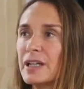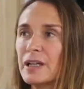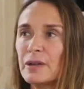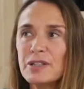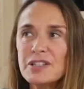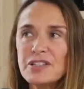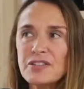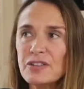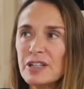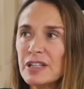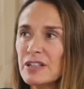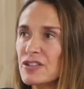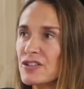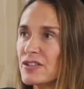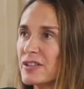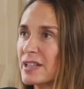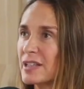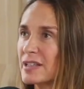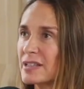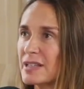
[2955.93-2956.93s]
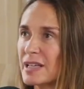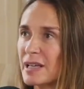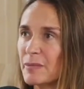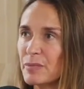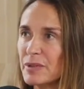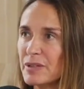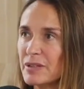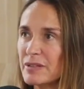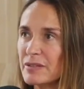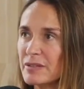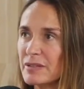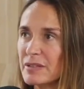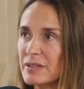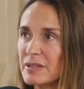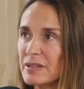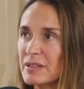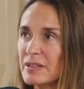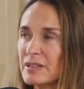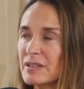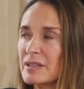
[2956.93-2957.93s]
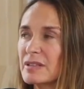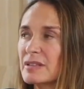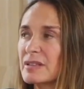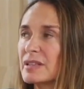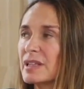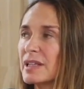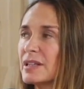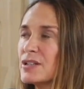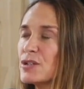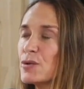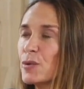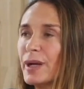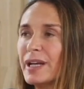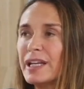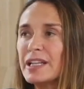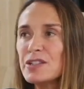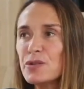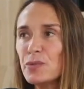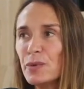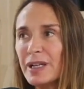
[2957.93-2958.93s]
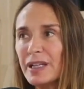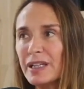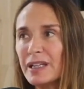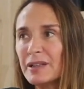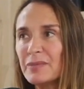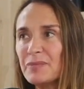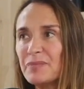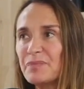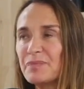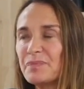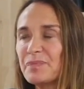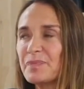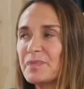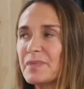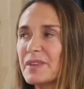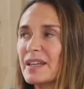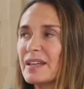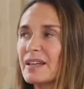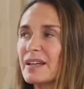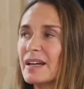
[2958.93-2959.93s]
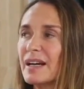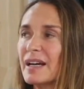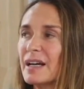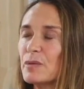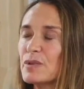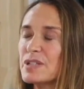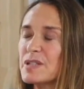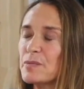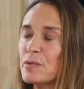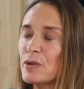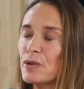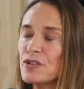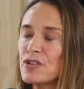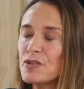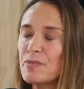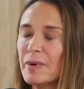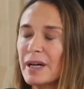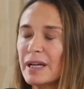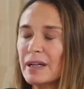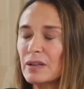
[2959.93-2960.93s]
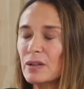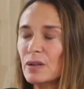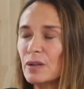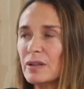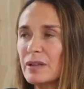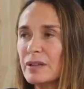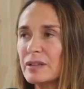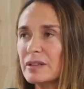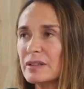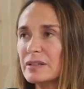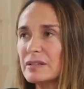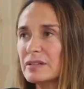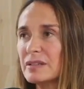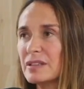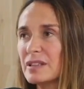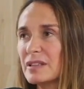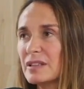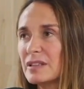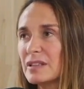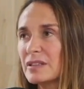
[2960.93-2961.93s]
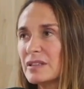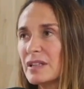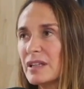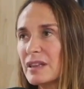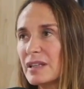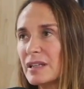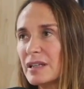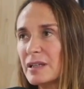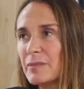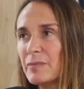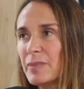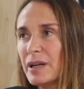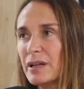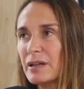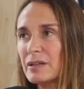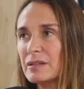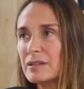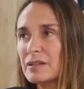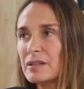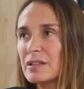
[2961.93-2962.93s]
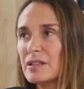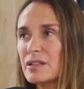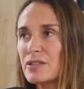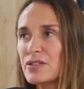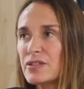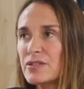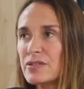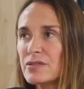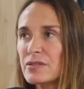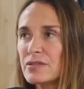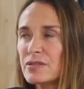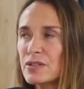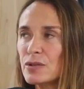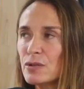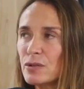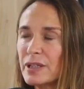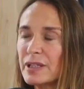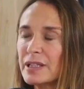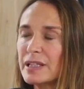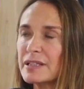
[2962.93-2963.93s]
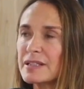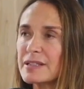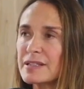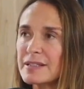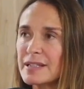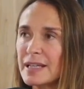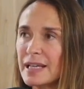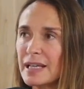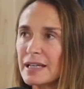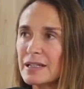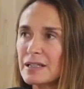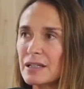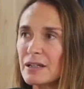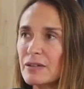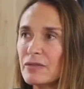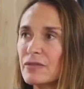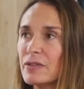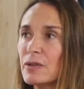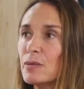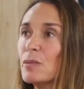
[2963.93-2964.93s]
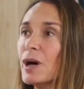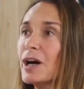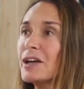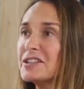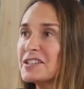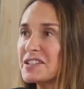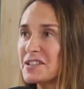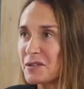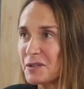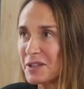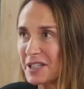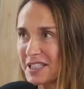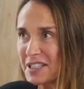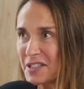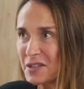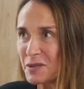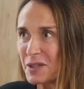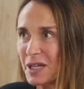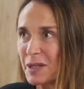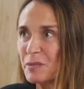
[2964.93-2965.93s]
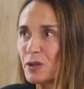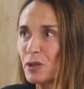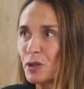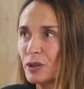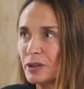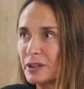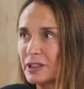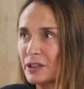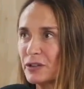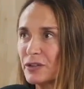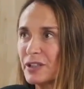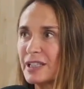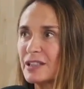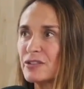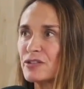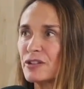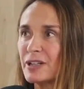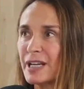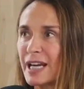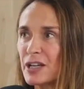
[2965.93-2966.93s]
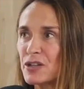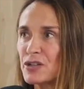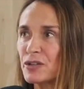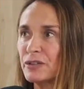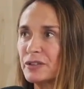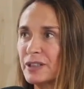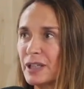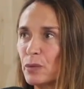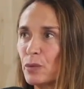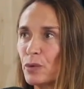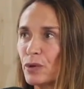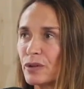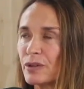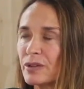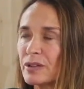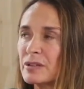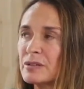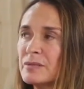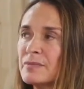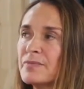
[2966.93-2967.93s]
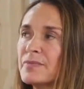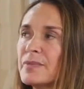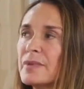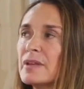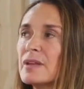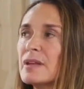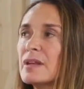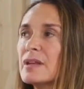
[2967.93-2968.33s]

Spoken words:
Very strange things happened. In 2020, I was approached by a lawyer to think about suing the estate of the monster I described earlier, the international networker.